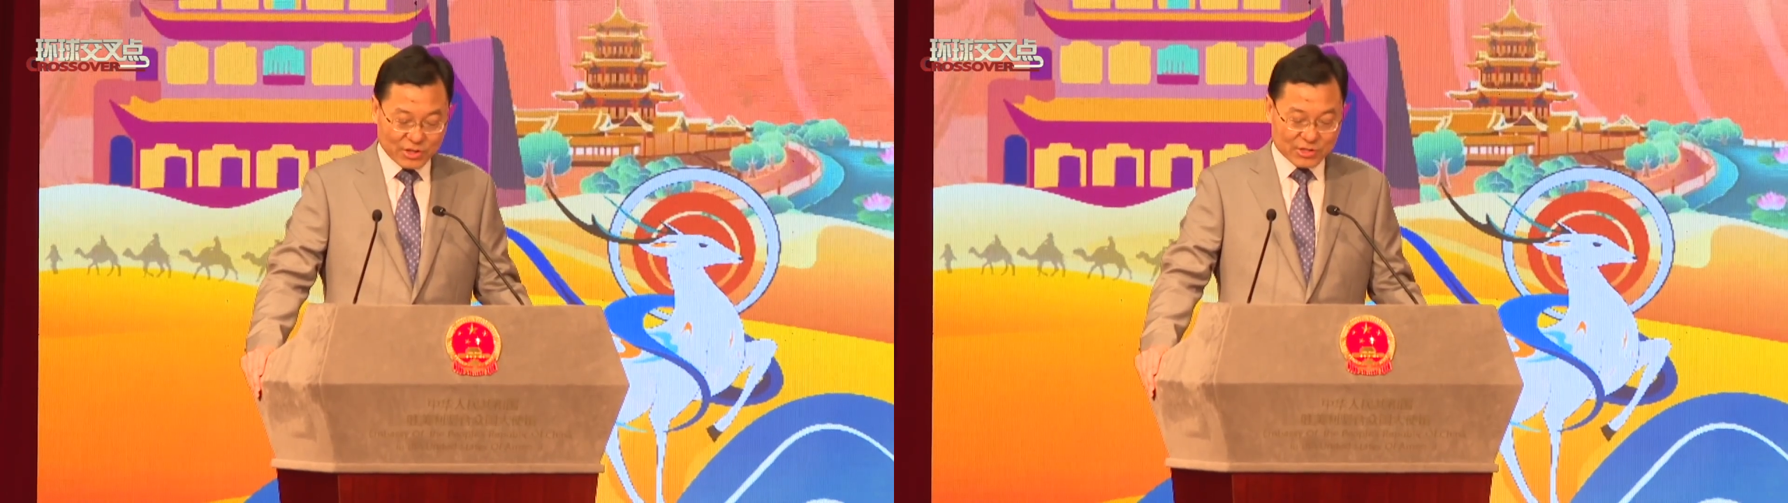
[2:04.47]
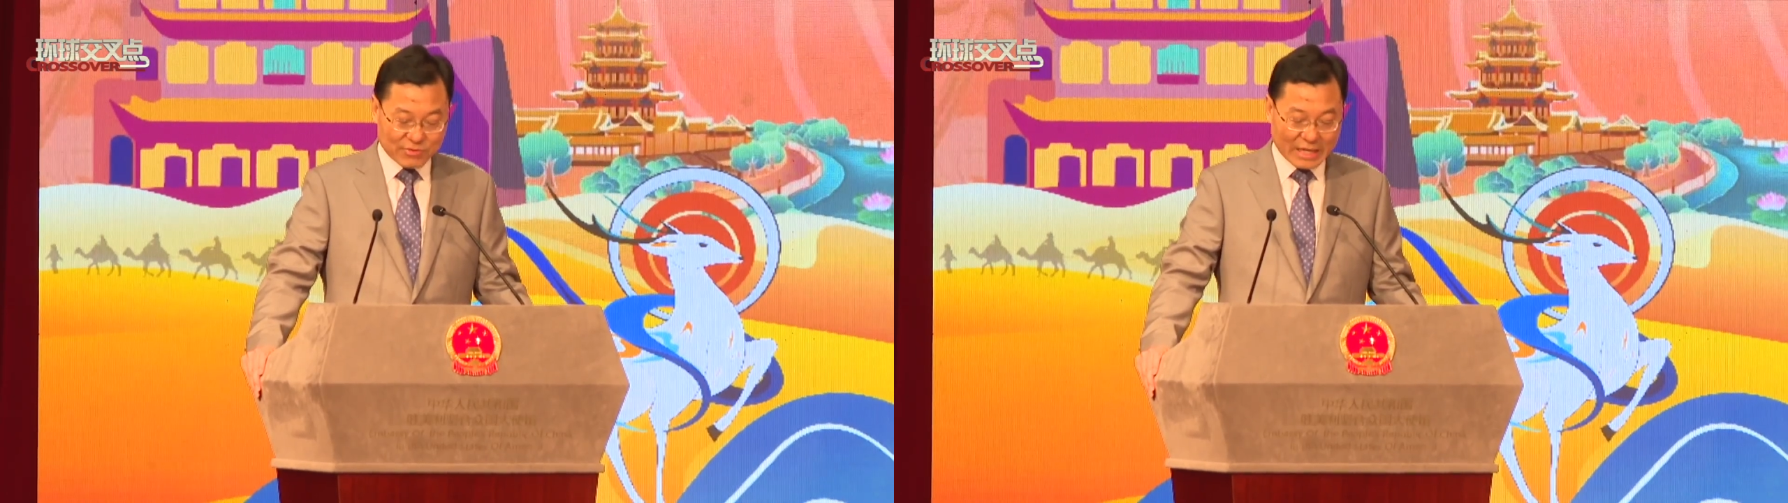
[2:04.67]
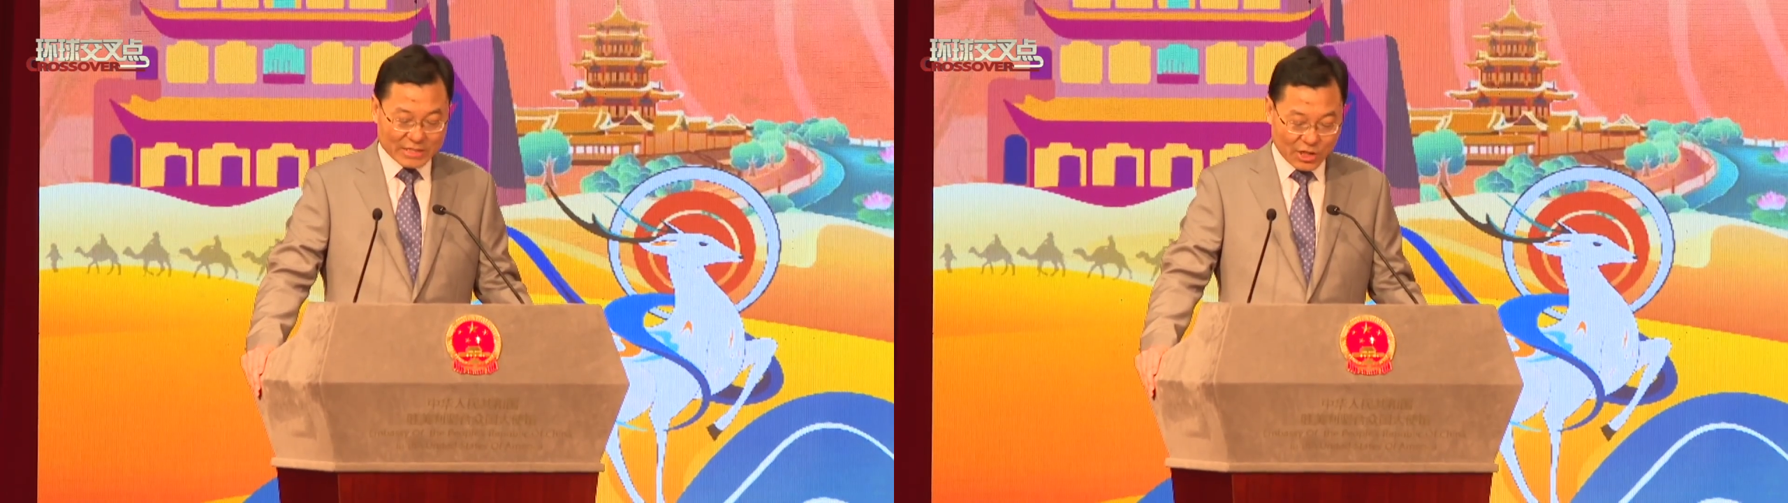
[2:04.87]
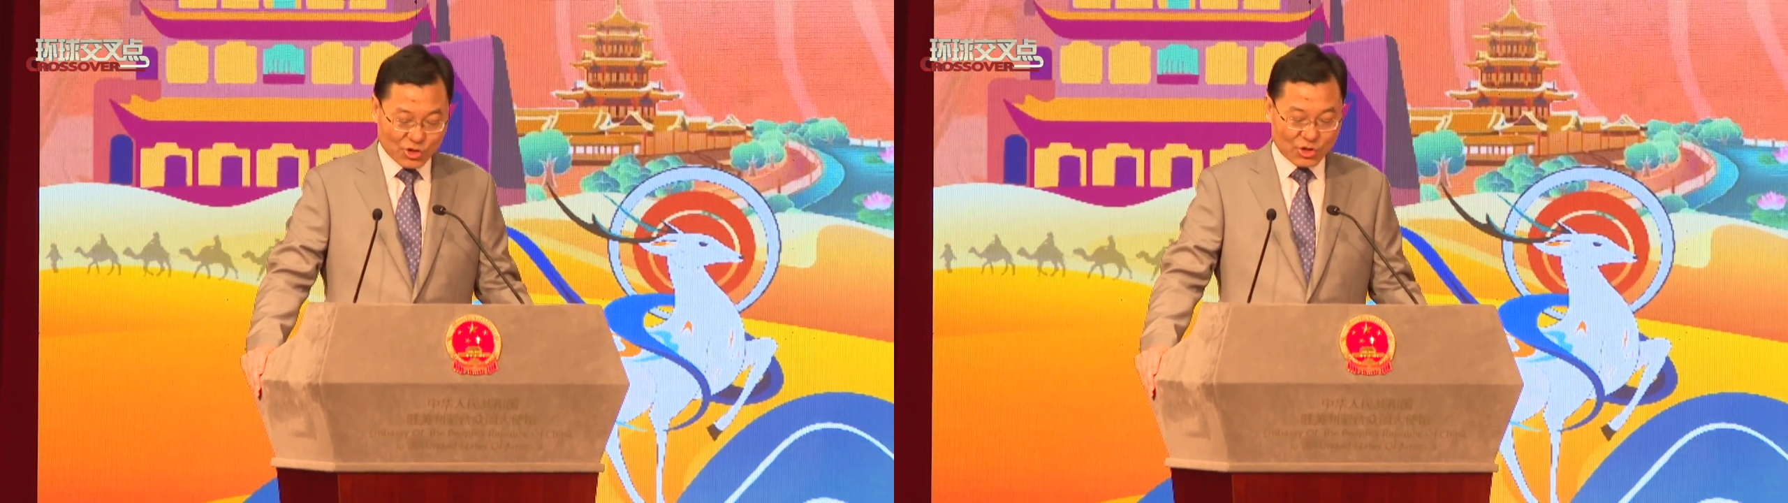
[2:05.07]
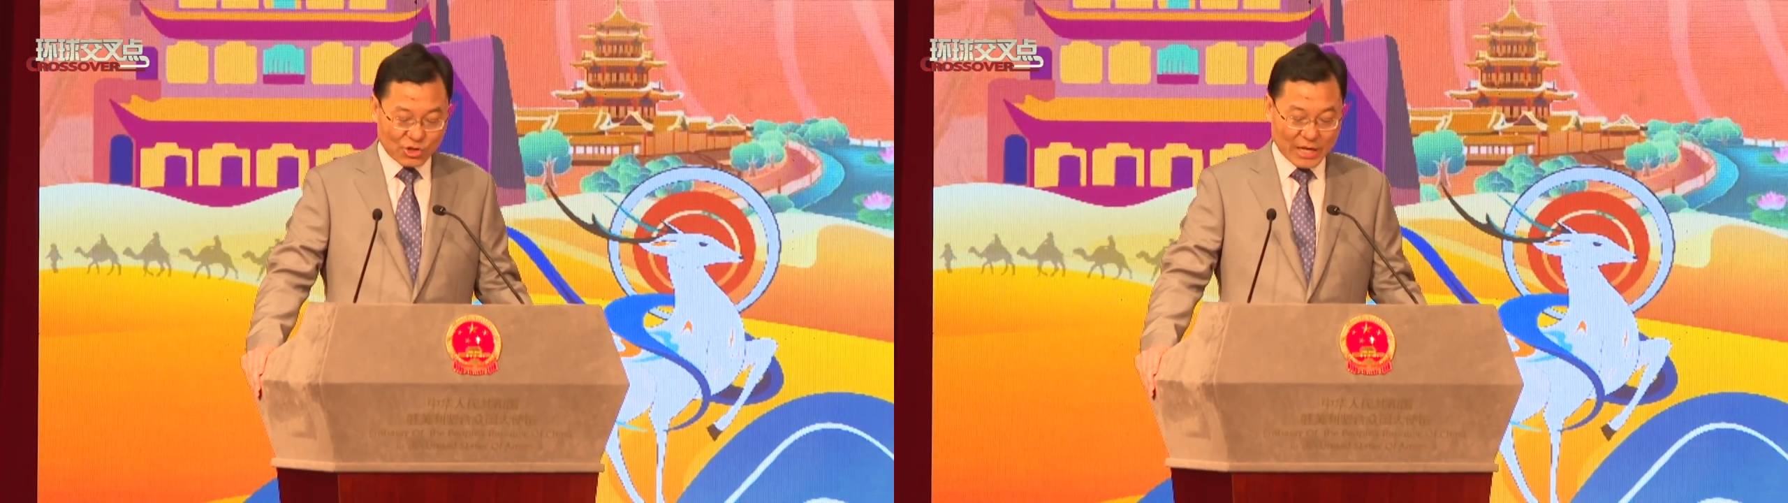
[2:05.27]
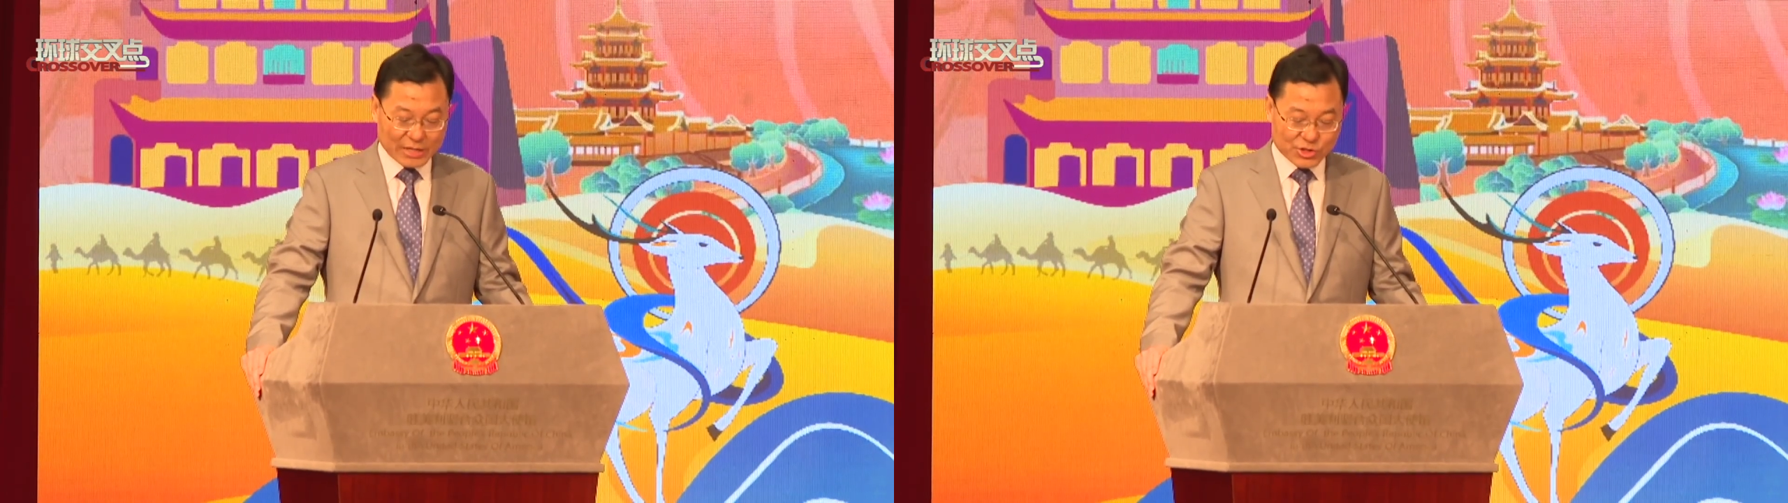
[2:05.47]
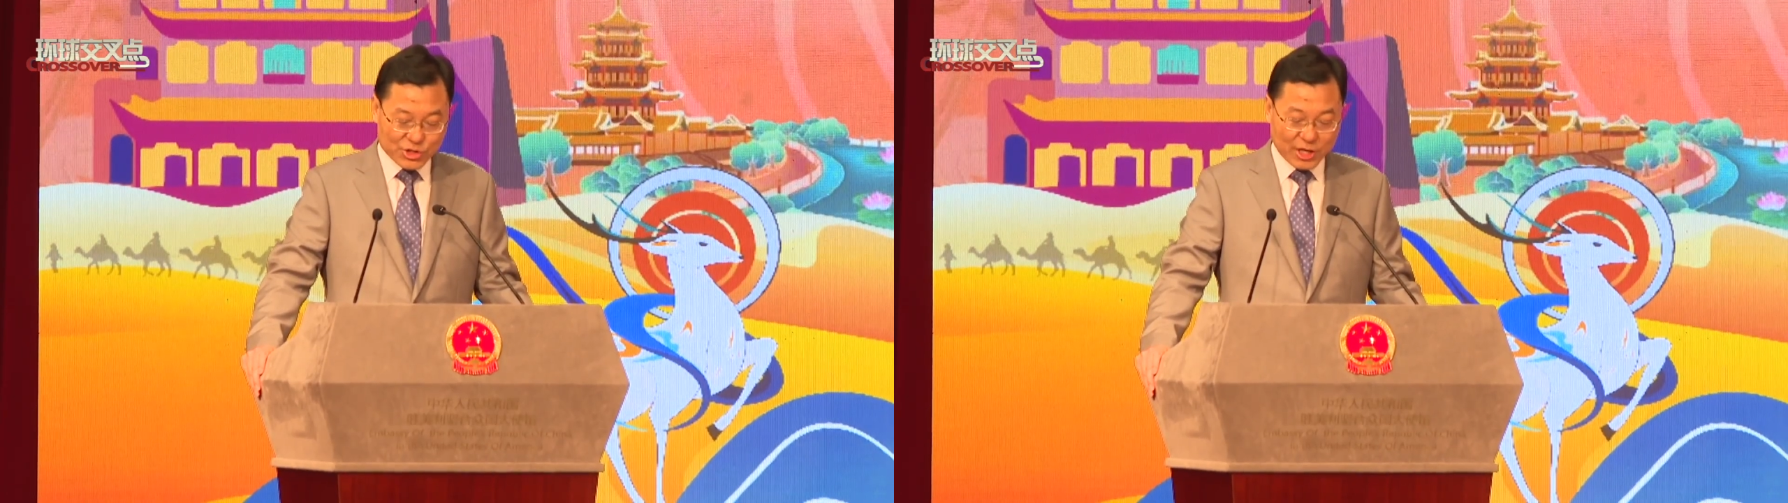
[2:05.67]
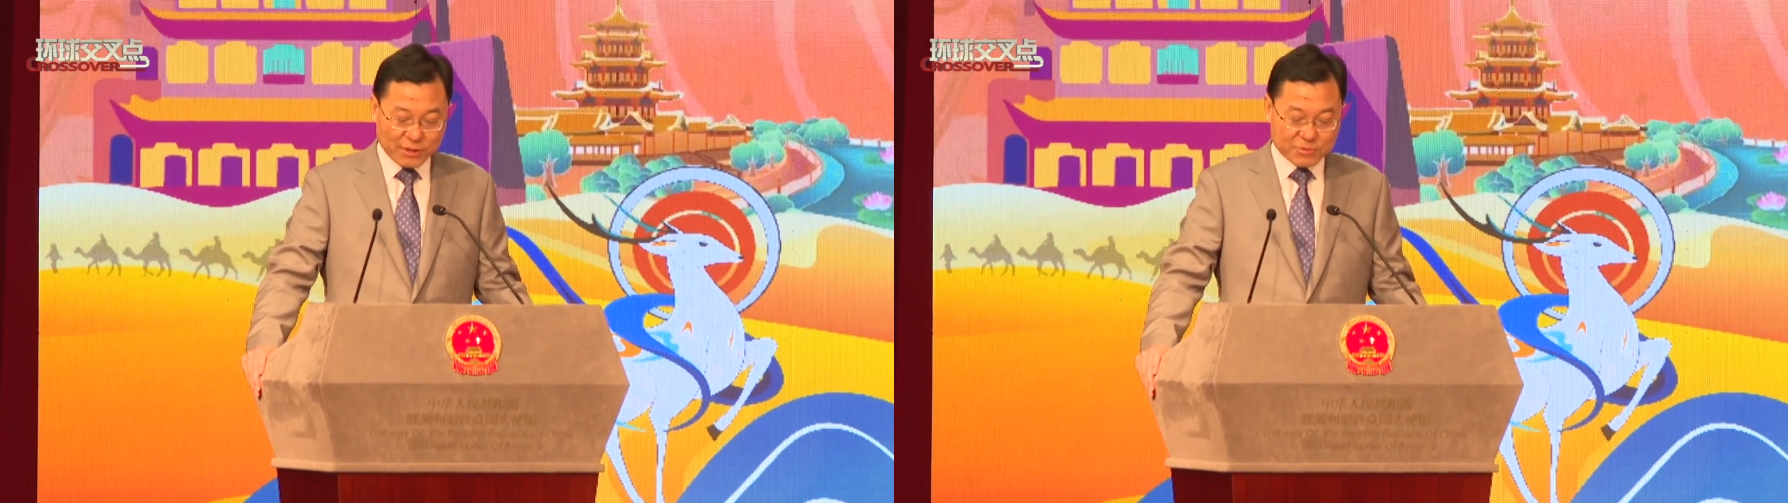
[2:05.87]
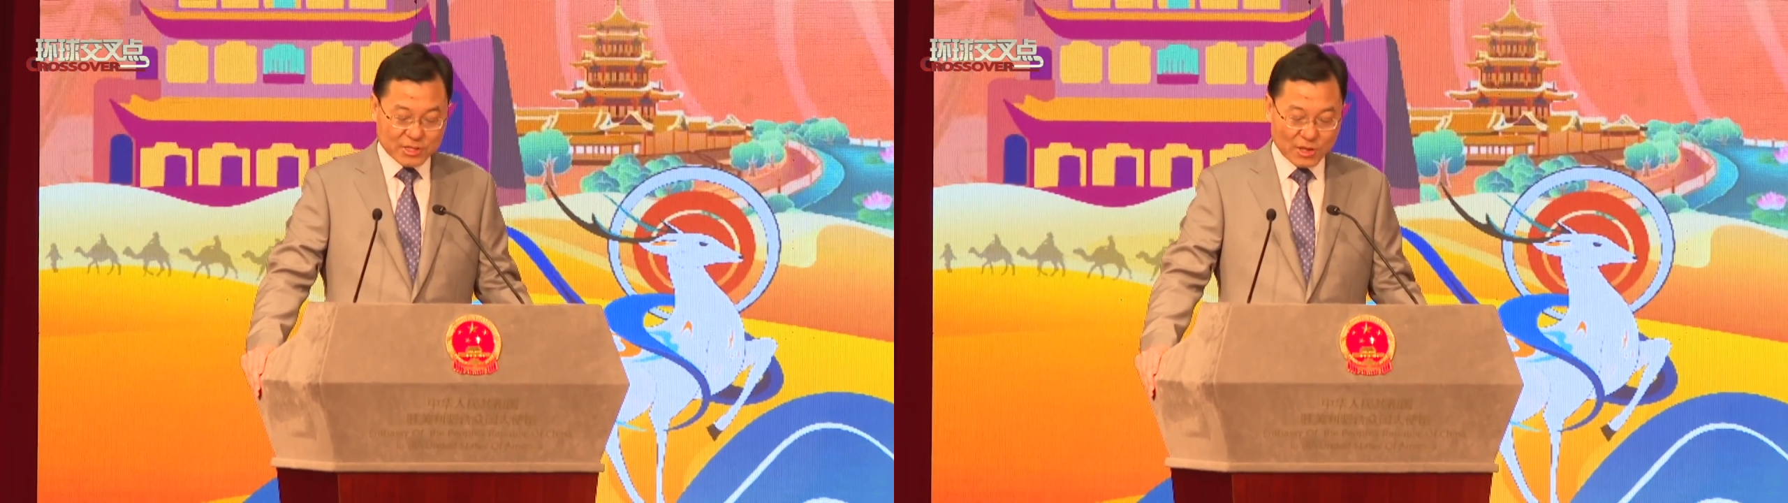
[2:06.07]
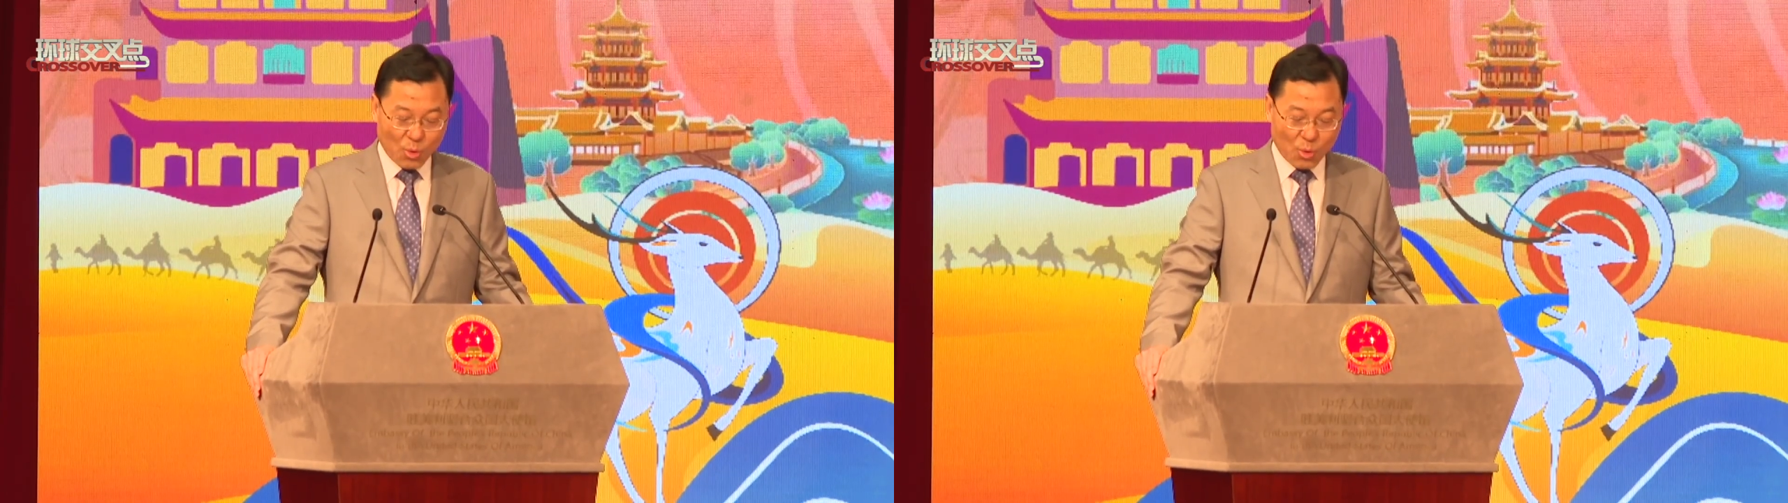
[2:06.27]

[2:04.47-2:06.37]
civilization has shaped